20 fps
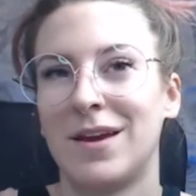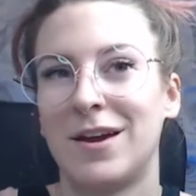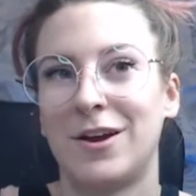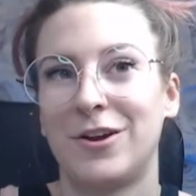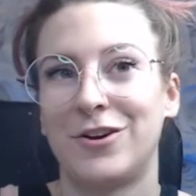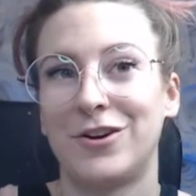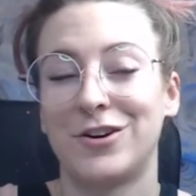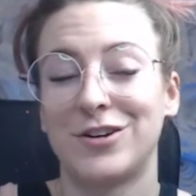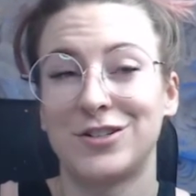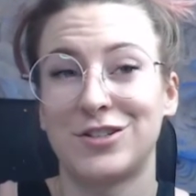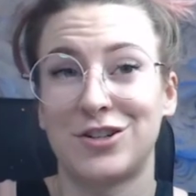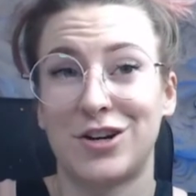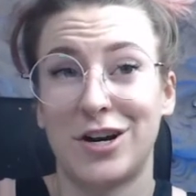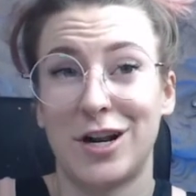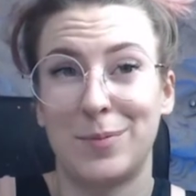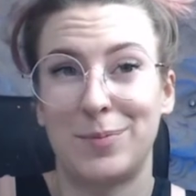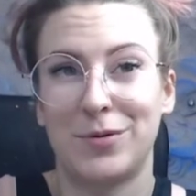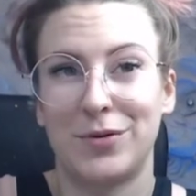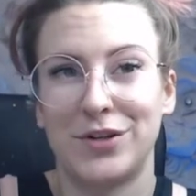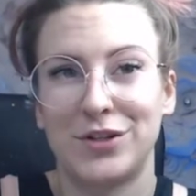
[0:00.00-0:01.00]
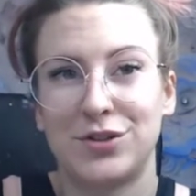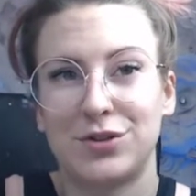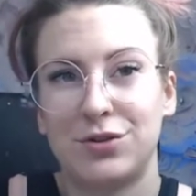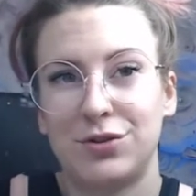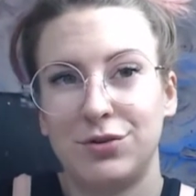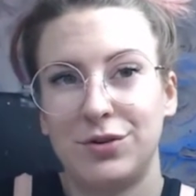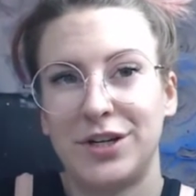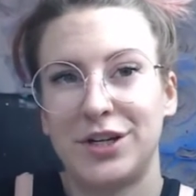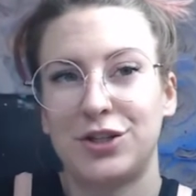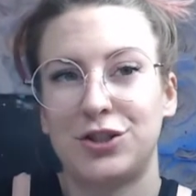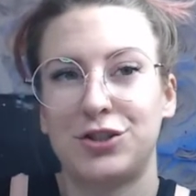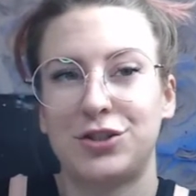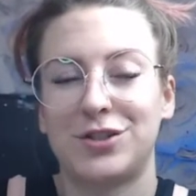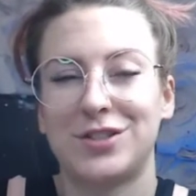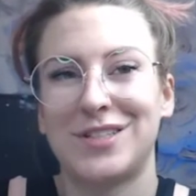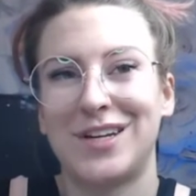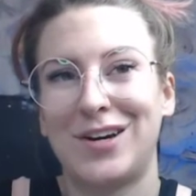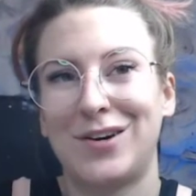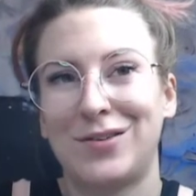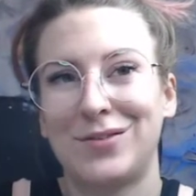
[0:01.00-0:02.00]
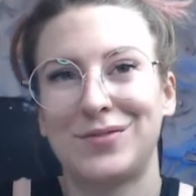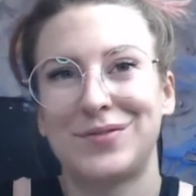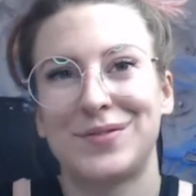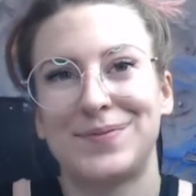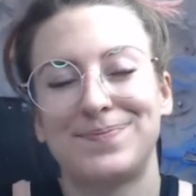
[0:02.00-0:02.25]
You're going to start uploading soonish yourself.